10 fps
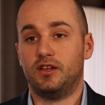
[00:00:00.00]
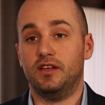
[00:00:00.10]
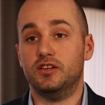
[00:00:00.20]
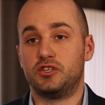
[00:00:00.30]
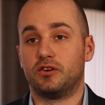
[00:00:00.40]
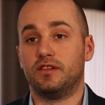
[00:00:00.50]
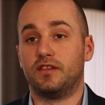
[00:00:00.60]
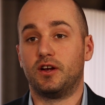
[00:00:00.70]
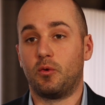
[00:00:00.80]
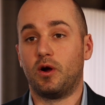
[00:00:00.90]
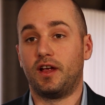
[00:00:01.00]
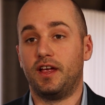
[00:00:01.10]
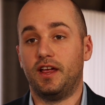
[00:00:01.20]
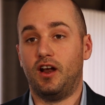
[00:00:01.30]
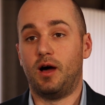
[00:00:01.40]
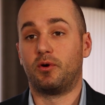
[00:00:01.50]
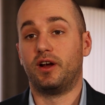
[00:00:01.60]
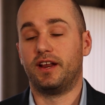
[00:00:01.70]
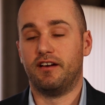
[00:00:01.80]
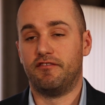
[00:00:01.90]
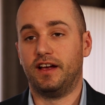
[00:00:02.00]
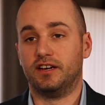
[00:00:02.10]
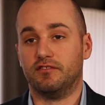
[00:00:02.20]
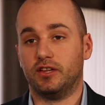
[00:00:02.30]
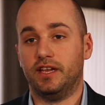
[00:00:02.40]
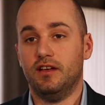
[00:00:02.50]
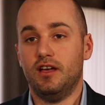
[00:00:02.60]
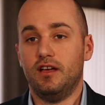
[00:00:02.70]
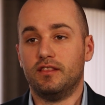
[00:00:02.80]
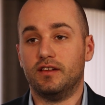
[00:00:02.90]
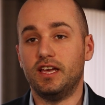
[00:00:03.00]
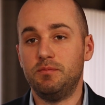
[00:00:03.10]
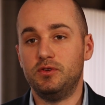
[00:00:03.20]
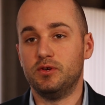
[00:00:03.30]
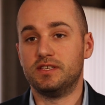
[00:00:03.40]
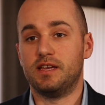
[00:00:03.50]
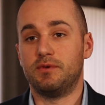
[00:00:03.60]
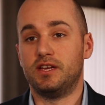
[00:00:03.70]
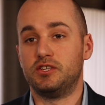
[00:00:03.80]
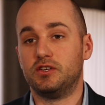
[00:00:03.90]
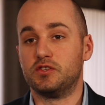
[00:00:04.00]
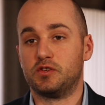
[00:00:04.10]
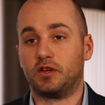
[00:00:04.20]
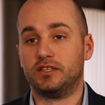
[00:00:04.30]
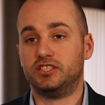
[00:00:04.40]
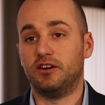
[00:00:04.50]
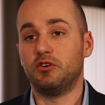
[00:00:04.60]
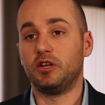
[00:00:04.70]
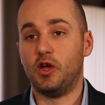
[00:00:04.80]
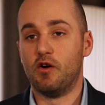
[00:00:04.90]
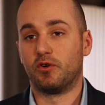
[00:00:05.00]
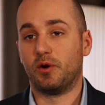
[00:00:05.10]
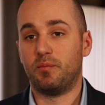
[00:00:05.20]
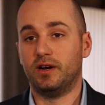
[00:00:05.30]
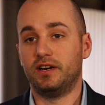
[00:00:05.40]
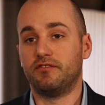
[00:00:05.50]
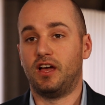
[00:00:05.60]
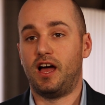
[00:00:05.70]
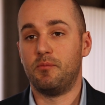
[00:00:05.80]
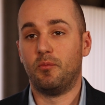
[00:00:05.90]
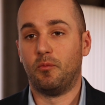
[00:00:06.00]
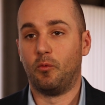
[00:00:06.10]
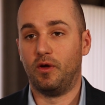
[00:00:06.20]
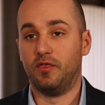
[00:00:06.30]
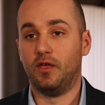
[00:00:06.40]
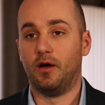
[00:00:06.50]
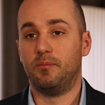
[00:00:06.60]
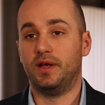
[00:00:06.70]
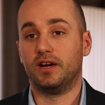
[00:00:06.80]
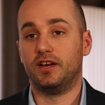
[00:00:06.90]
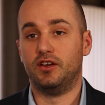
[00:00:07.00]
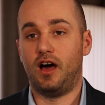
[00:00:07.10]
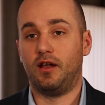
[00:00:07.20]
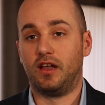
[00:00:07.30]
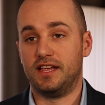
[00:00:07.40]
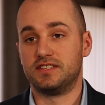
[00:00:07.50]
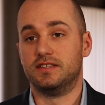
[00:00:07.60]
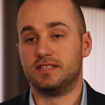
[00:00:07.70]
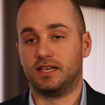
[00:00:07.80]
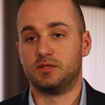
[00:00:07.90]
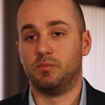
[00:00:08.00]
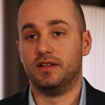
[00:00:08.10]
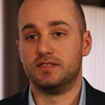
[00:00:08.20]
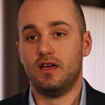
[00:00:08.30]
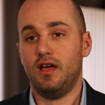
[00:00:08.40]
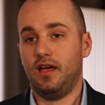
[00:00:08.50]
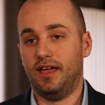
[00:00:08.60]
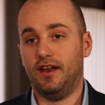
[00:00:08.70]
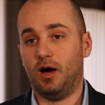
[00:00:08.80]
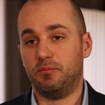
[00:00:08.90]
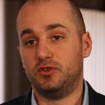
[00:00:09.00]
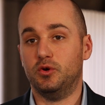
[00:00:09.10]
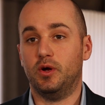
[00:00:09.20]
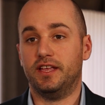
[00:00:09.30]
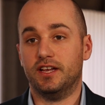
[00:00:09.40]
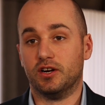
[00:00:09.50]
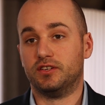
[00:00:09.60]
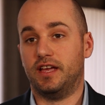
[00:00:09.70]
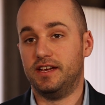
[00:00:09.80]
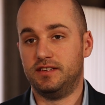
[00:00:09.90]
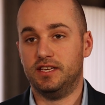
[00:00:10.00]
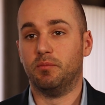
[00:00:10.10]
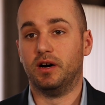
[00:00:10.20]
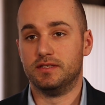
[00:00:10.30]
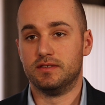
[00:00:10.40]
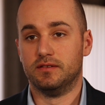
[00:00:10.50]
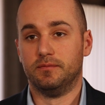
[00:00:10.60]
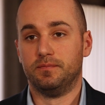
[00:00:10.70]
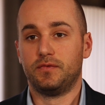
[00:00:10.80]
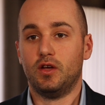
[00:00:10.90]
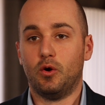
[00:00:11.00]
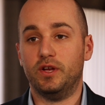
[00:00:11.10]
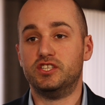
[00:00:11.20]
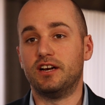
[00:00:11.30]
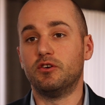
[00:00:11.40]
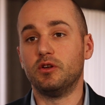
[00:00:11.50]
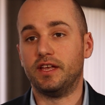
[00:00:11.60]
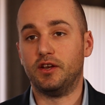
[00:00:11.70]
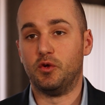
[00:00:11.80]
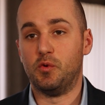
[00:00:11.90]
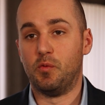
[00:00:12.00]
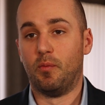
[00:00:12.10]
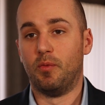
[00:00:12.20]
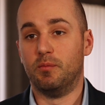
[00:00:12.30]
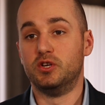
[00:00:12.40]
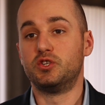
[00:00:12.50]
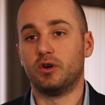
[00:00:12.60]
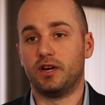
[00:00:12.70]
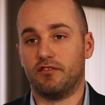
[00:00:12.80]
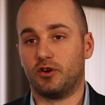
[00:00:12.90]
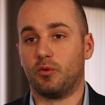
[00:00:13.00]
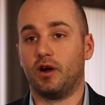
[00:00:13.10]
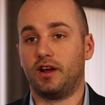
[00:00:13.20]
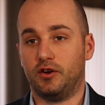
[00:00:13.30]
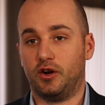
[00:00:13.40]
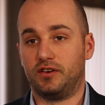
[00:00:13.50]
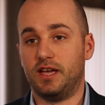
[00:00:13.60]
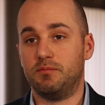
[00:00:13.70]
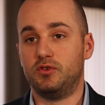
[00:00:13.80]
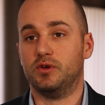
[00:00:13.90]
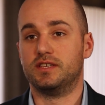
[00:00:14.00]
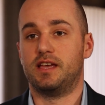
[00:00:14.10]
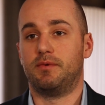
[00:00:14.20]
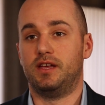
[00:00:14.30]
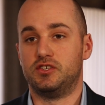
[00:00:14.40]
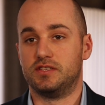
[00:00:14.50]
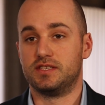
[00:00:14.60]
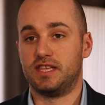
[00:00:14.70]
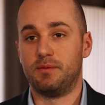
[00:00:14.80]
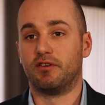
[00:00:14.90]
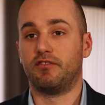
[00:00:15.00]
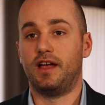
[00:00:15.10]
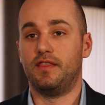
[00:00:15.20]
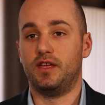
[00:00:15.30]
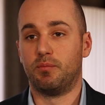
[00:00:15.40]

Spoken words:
to ensure that they are working and operating effectively. The Type 2 examination is generally over a period of time, with a period not less than 6 months and up to a year to 18 months. We generally do the majority of our work during Type 2 examinations as they provide the